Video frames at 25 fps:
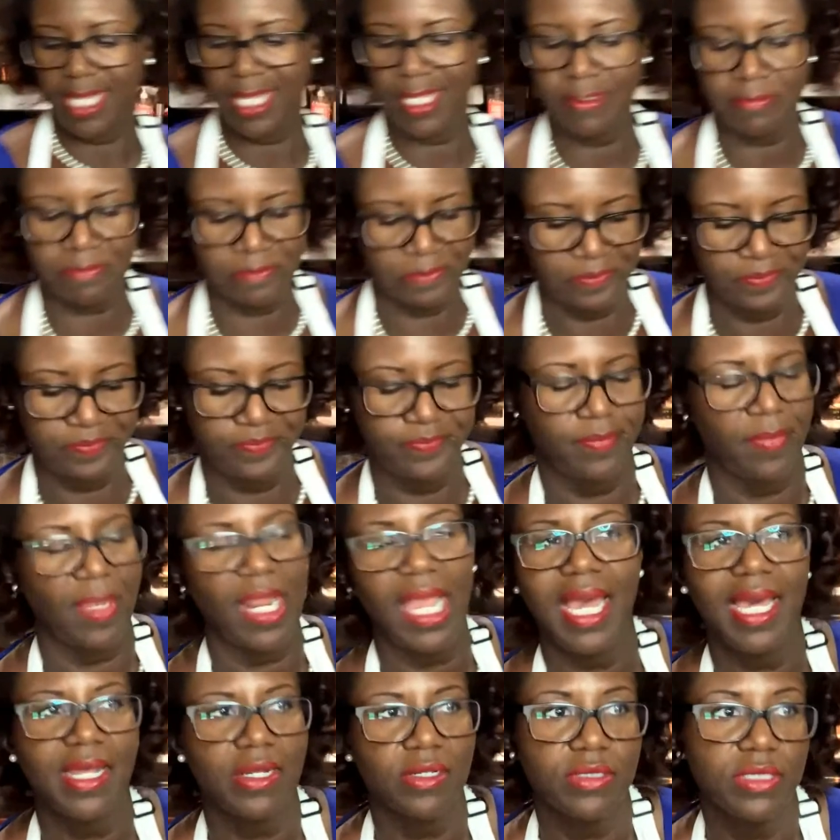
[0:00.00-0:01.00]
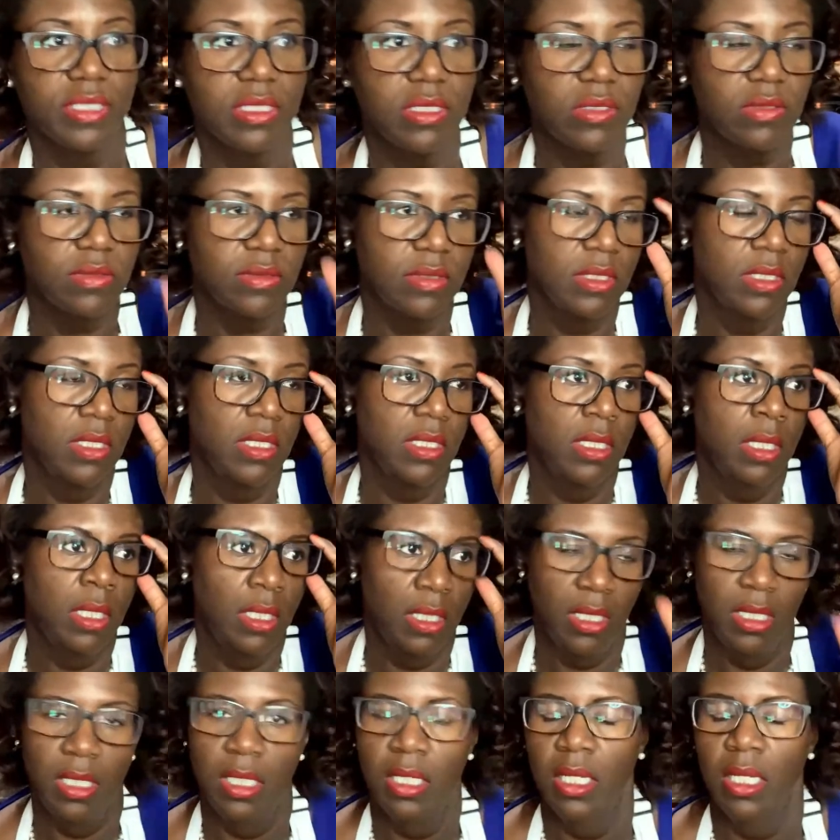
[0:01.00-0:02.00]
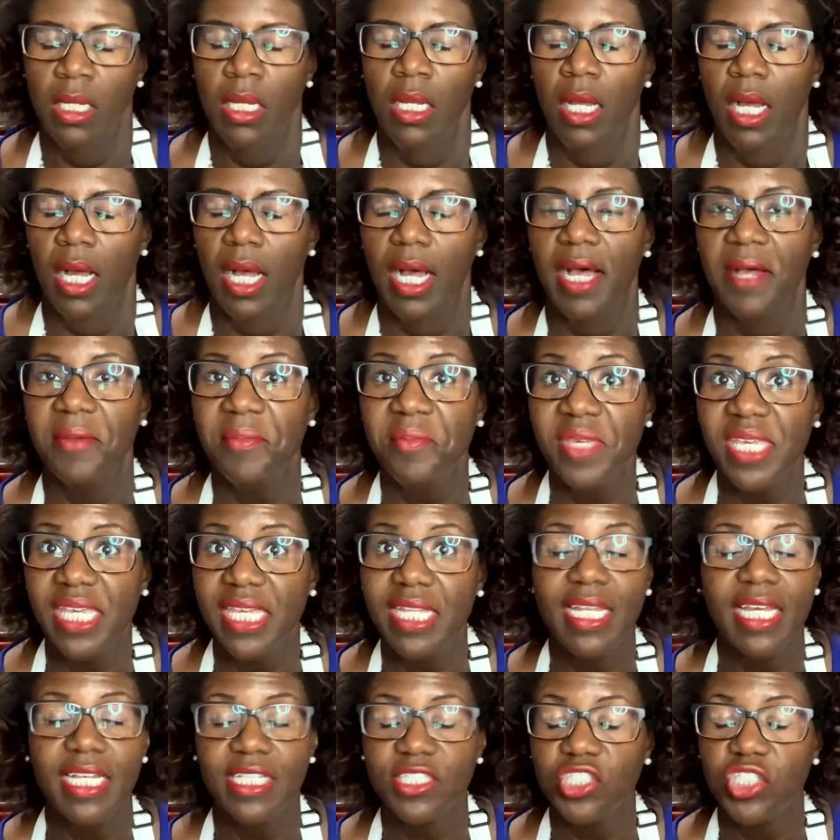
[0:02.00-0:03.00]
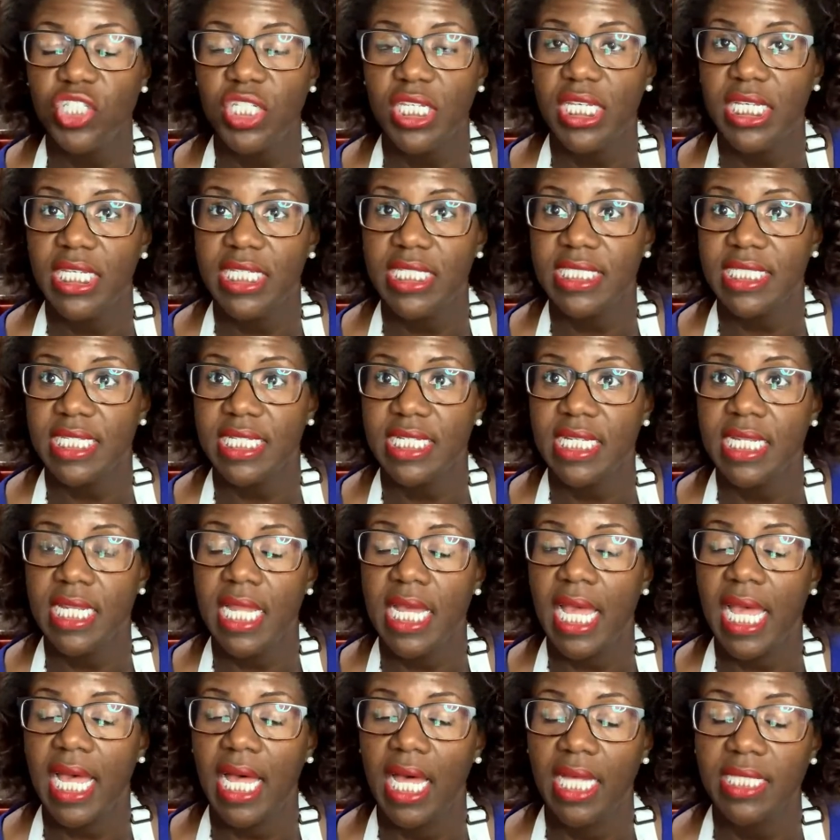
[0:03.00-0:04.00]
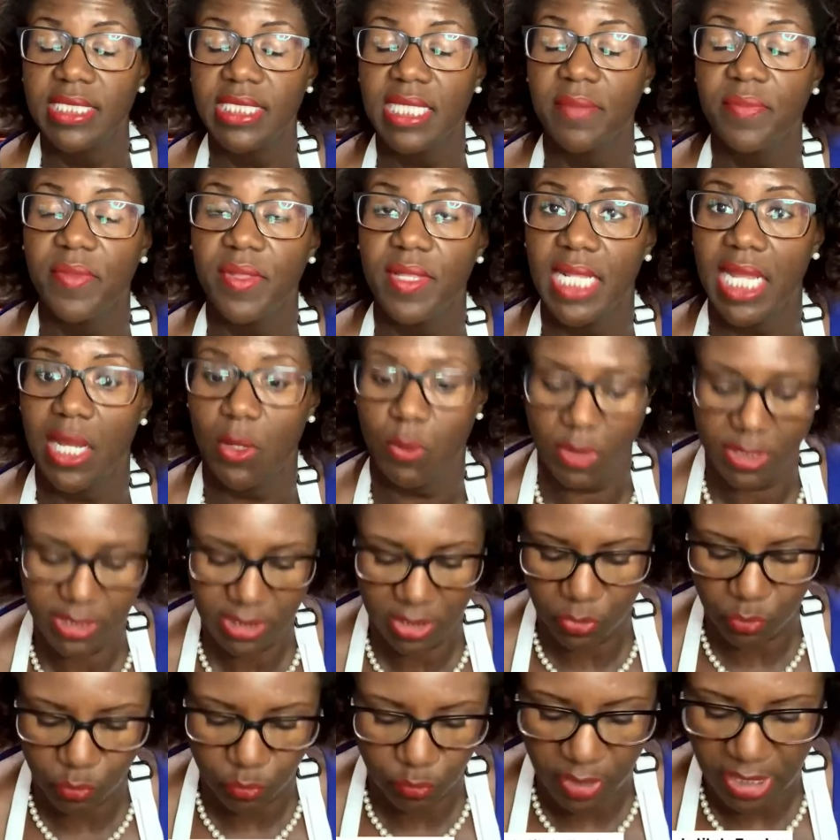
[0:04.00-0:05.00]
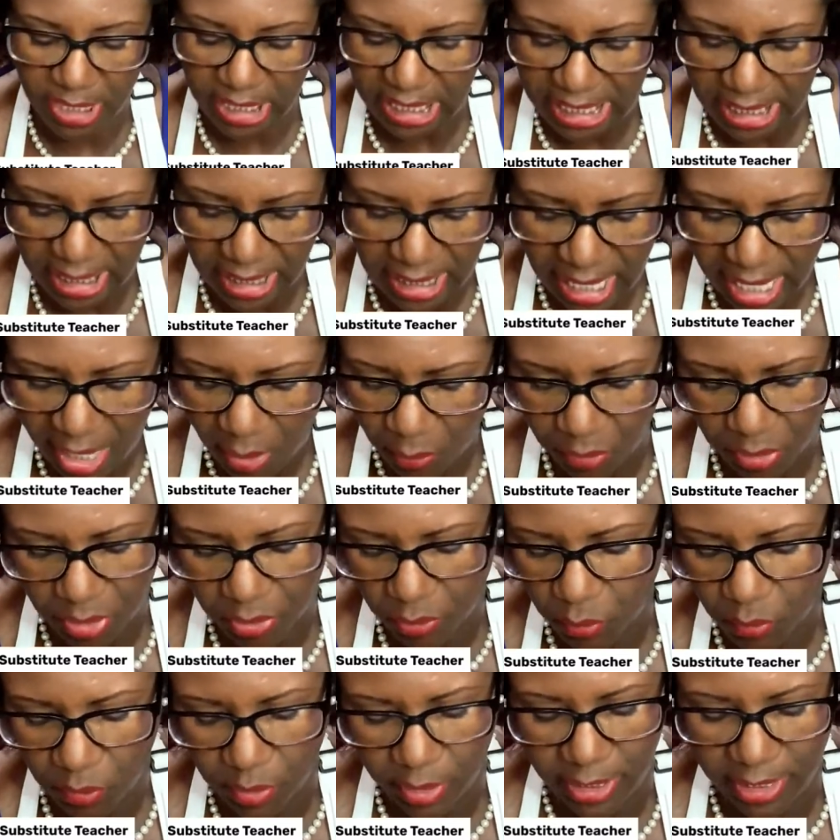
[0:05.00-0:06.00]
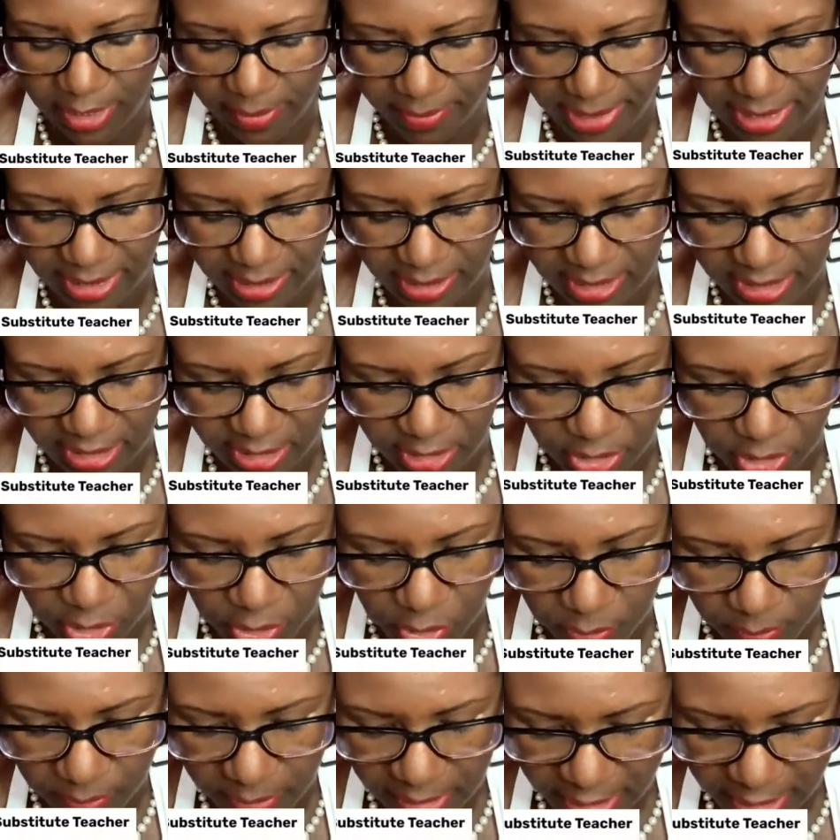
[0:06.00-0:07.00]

like I don't know, meat and cheese and uh, something that wasn't runny, I wouldn't worry about this too